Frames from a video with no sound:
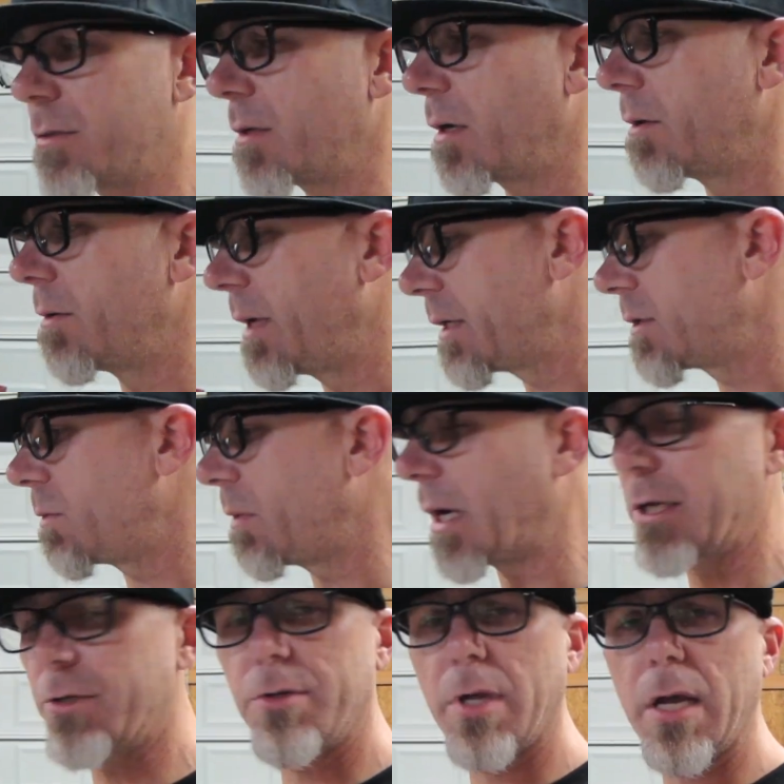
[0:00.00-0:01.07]
so that's
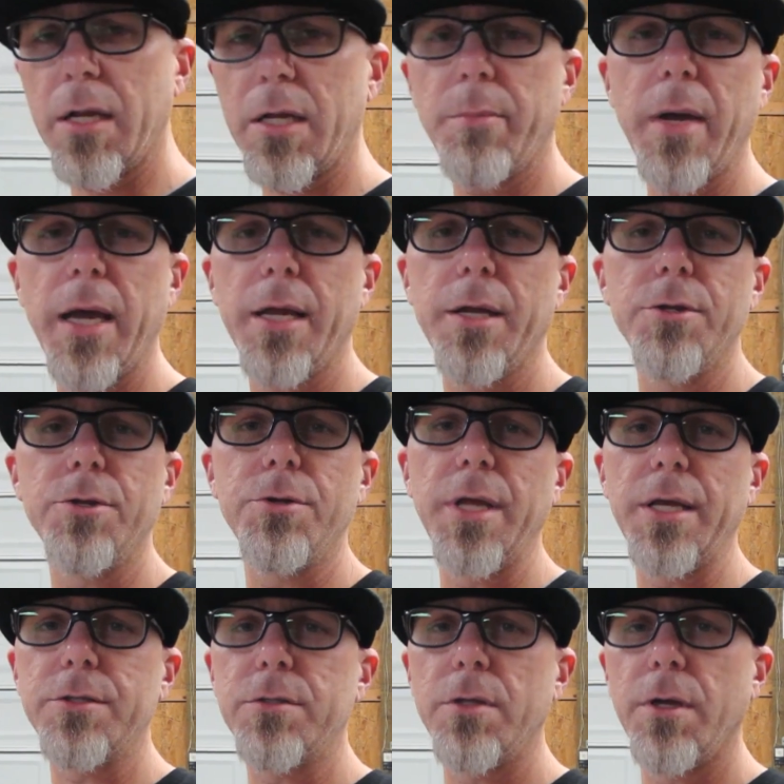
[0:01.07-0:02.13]
why I try to come out here and do
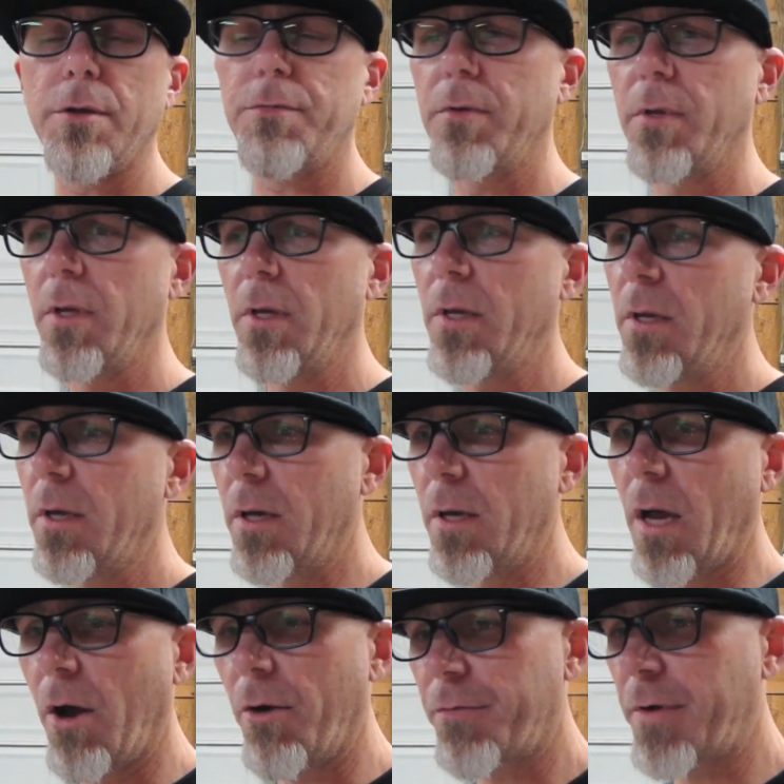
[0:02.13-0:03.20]
that stuff off